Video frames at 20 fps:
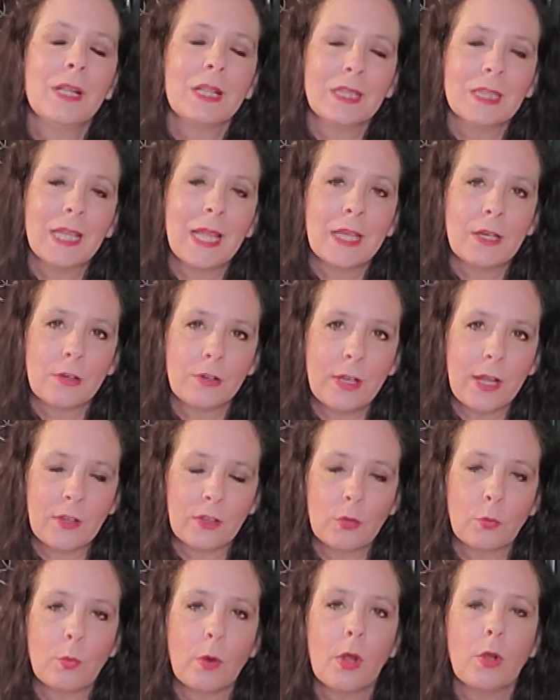later down
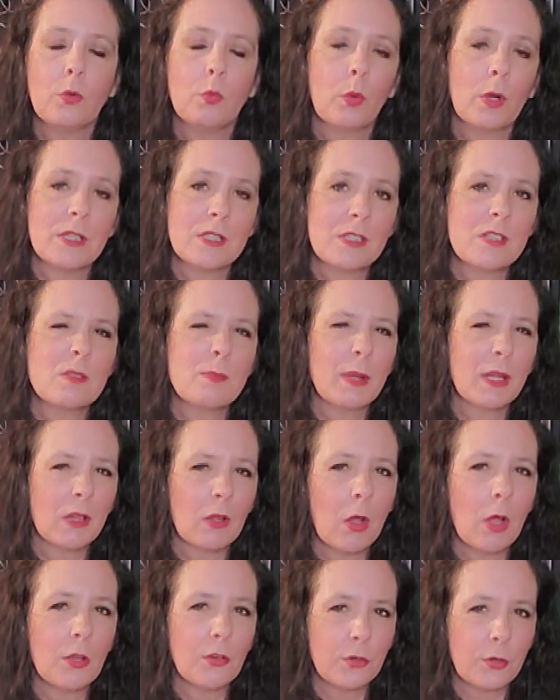the road once it's been
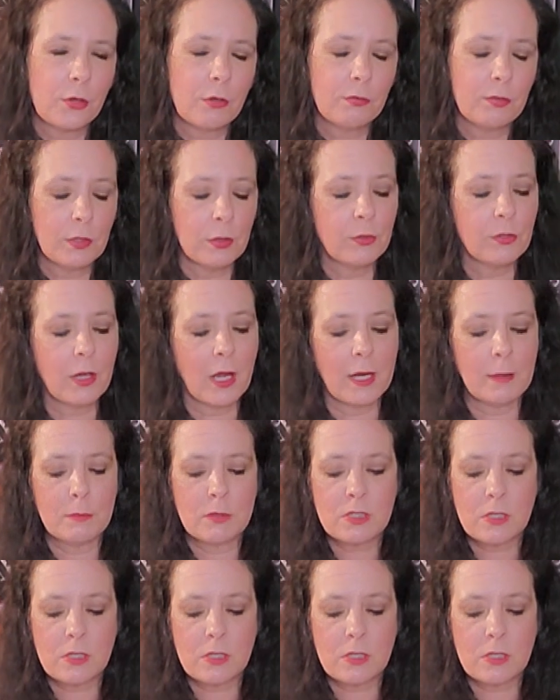laundered a few times.